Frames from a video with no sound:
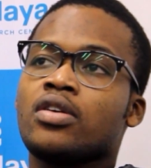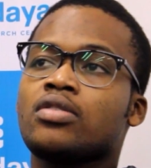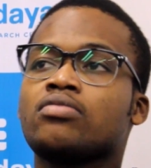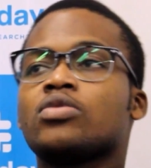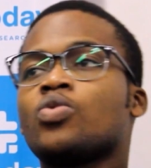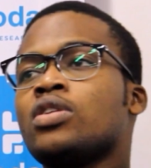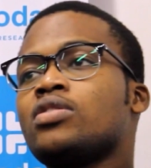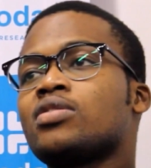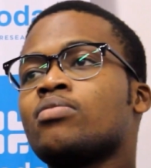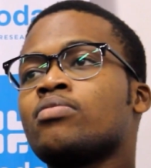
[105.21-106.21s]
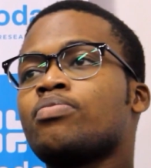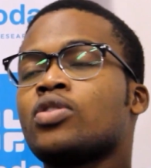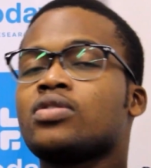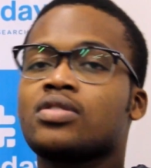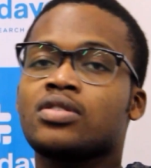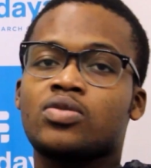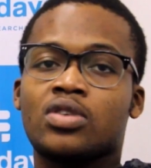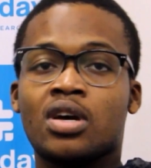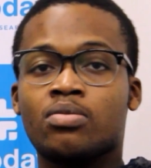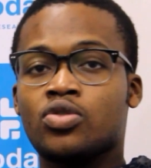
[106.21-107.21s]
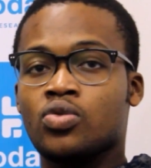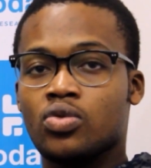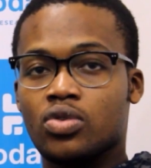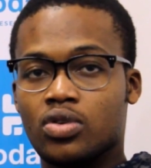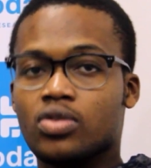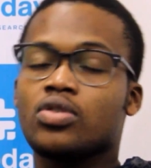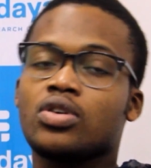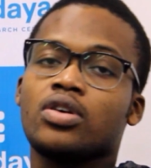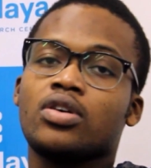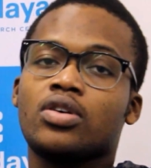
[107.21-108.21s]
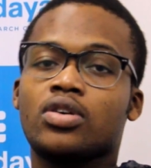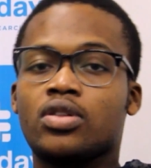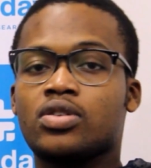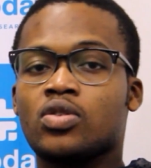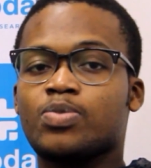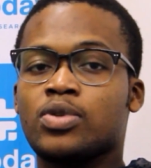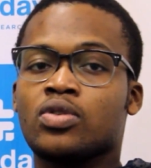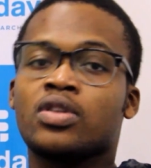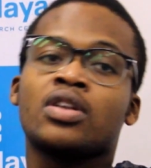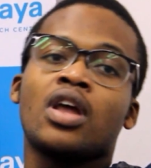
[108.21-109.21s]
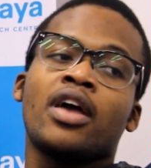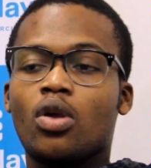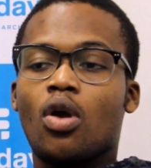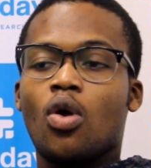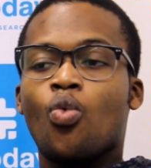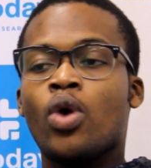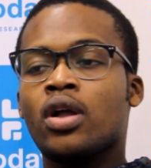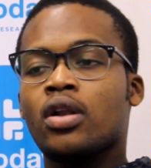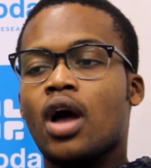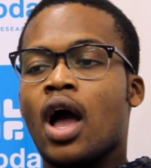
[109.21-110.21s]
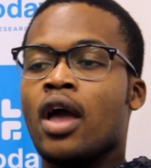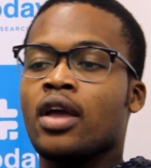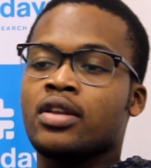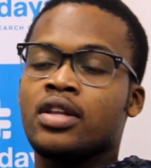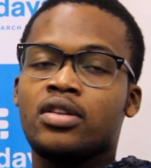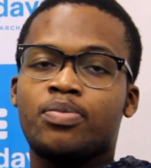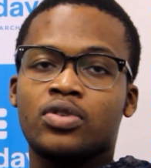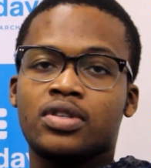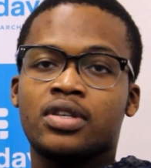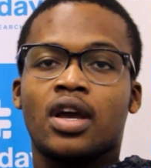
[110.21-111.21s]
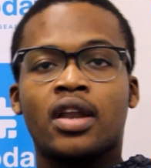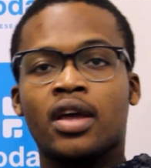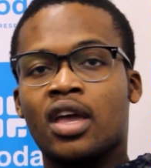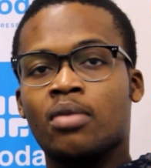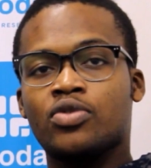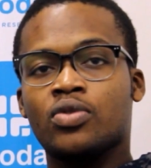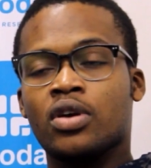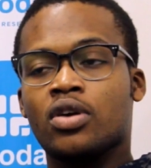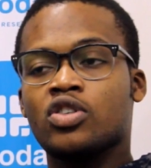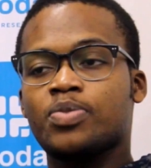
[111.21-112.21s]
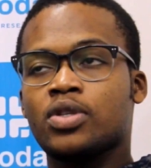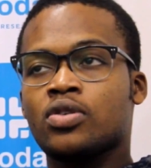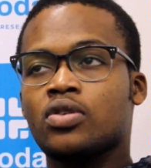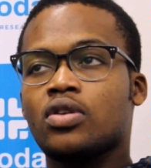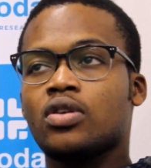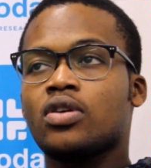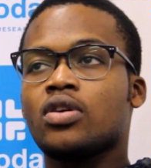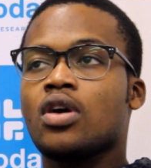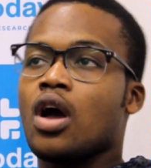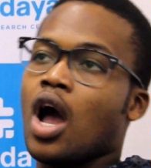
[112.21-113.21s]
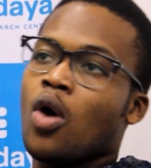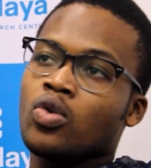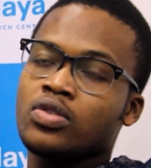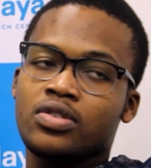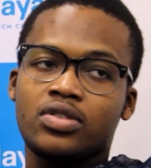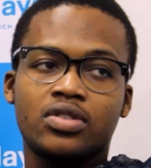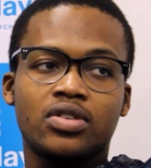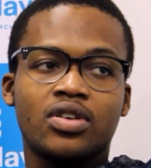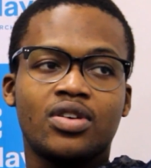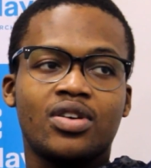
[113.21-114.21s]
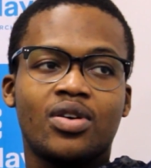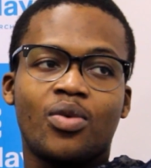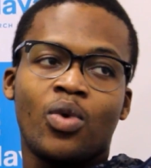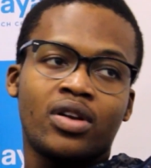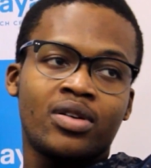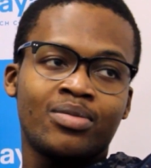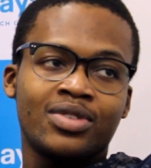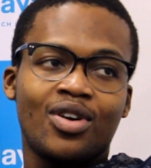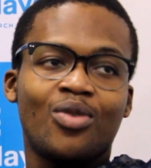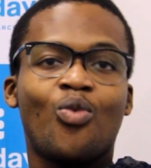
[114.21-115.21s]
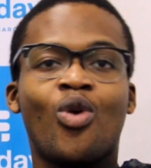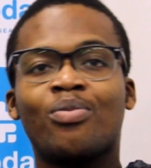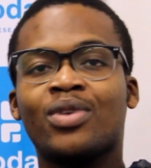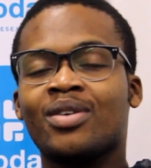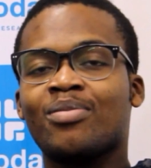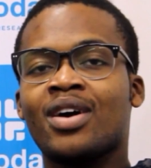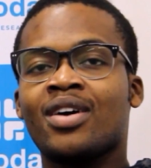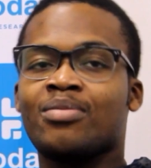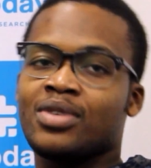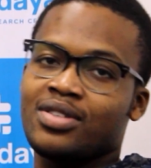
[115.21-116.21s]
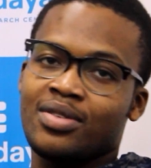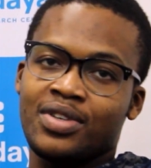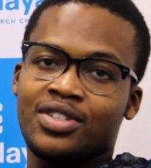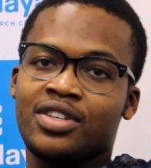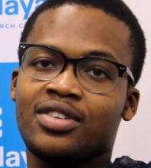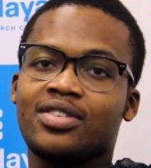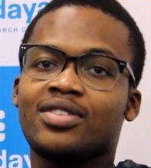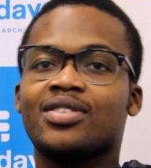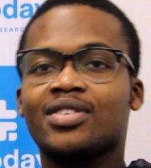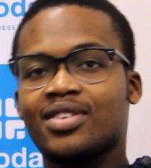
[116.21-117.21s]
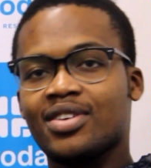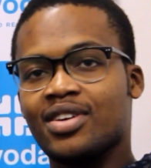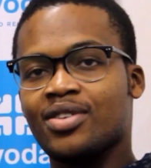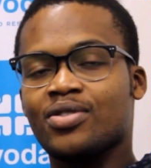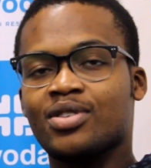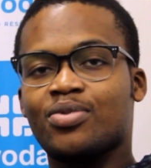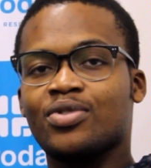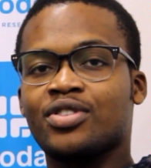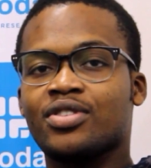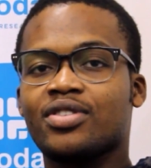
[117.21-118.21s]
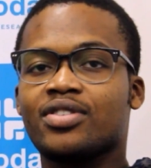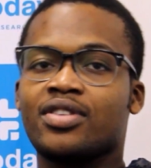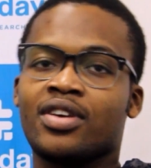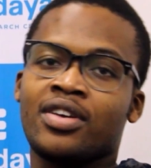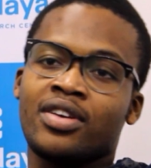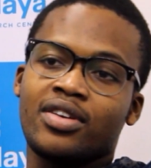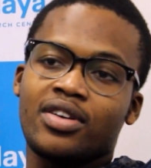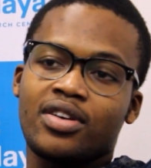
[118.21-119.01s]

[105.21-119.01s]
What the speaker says: Then we did some processes to come to this hospital. Then, well, I did the processing and I came to the hospital. I was welcomed warmly by Mr. Vijay and Dr. Pooja. They